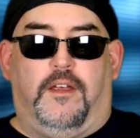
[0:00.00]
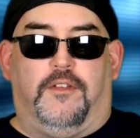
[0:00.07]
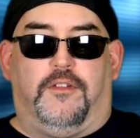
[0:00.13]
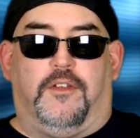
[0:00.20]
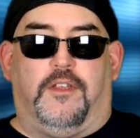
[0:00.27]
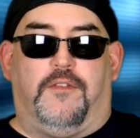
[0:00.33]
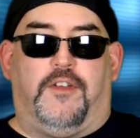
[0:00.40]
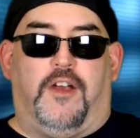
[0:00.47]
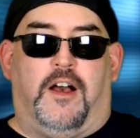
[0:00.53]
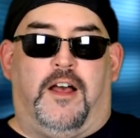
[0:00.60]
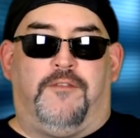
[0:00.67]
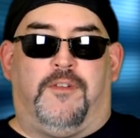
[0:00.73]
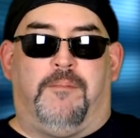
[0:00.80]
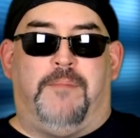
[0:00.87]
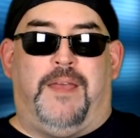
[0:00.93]
So they've
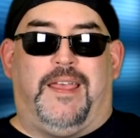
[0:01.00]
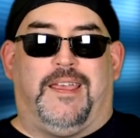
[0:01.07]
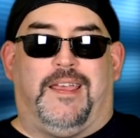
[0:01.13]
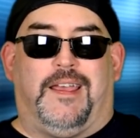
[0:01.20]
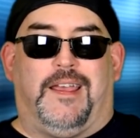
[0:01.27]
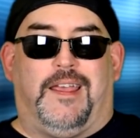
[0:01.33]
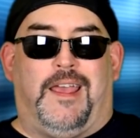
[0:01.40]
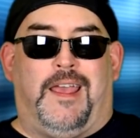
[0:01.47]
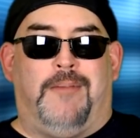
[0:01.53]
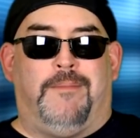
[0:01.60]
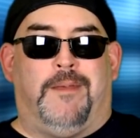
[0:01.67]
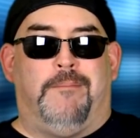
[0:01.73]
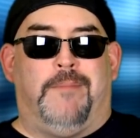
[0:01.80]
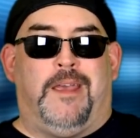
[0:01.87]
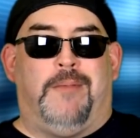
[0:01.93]
gone from making a game
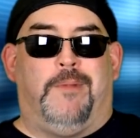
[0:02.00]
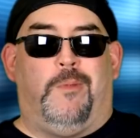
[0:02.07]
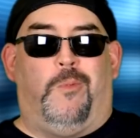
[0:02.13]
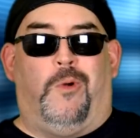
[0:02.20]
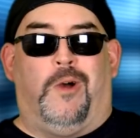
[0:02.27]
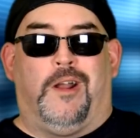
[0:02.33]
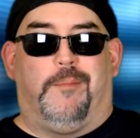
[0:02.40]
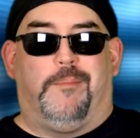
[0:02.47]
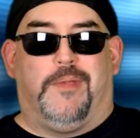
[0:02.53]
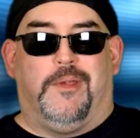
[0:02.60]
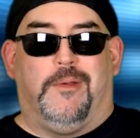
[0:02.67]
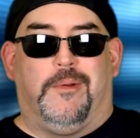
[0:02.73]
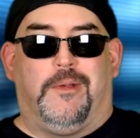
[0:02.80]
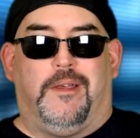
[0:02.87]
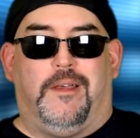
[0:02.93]
that made me want to
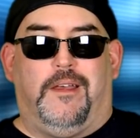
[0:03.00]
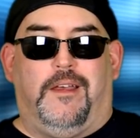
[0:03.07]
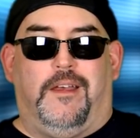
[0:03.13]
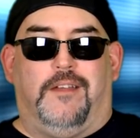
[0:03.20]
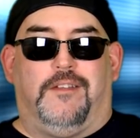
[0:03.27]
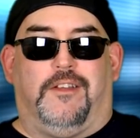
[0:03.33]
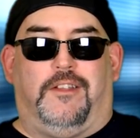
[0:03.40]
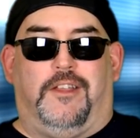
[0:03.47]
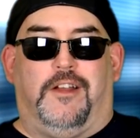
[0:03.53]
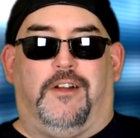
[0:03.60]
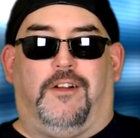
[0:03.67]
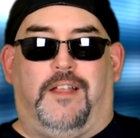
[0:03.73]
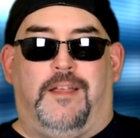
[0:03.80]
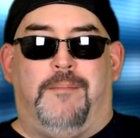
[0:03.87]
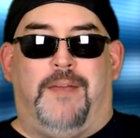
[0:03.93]
puke to
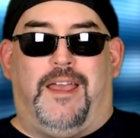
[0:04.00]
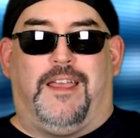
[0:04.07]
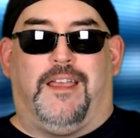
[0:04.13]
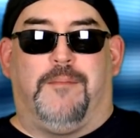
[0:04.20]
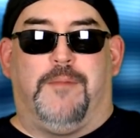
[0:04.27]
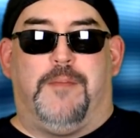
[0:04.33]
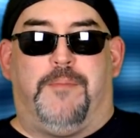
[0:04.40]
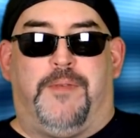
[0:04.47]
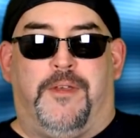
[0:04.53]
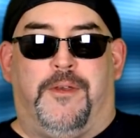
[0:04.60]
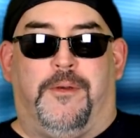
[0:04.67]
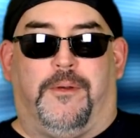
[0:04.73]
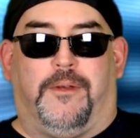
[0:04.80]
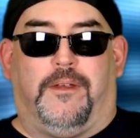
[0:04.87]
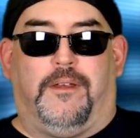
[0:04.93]
literally making me
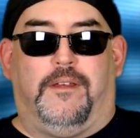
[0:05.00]
puke.